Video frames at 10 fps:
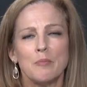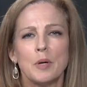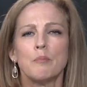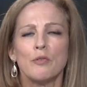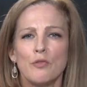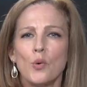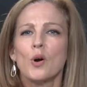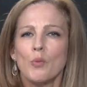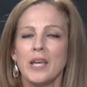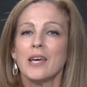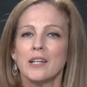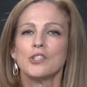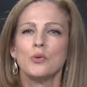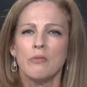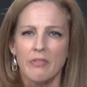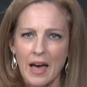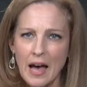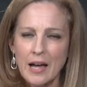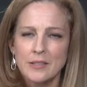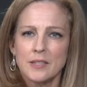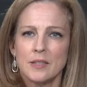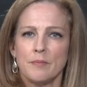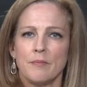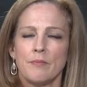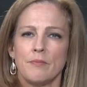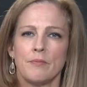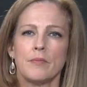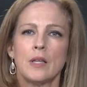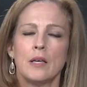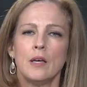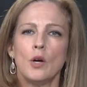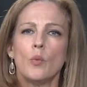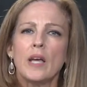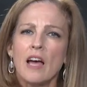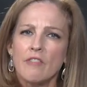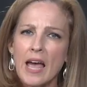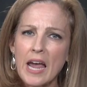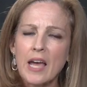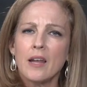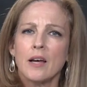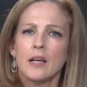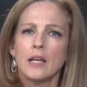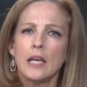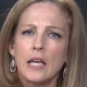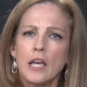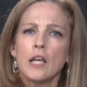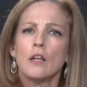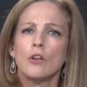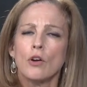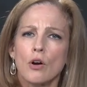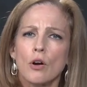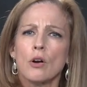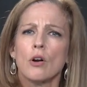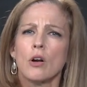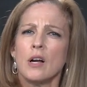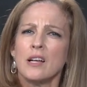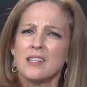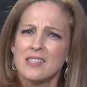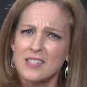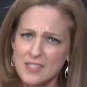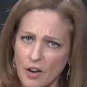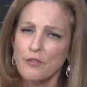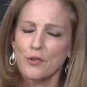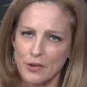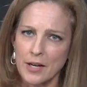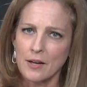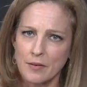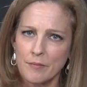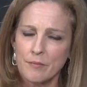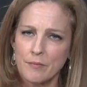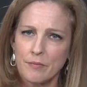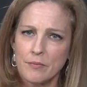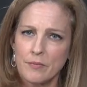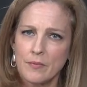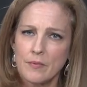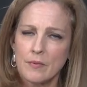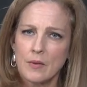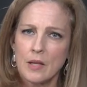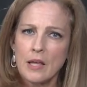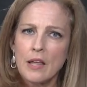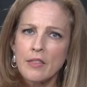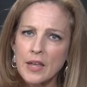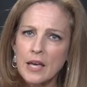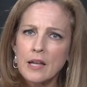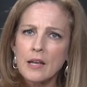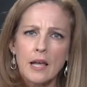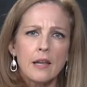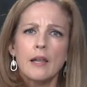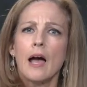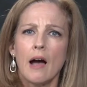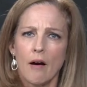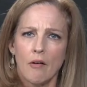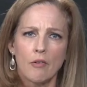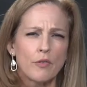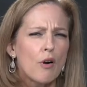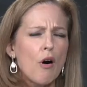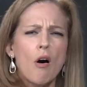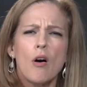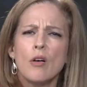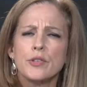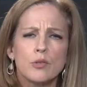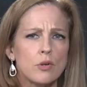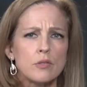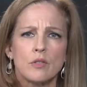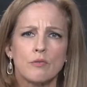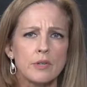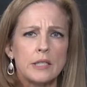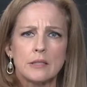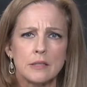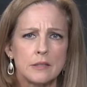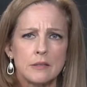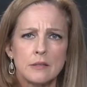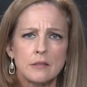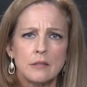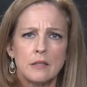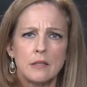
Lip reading: But before we get to that, we have Hannah in her suffering. Then and now, for all sorts of reasons,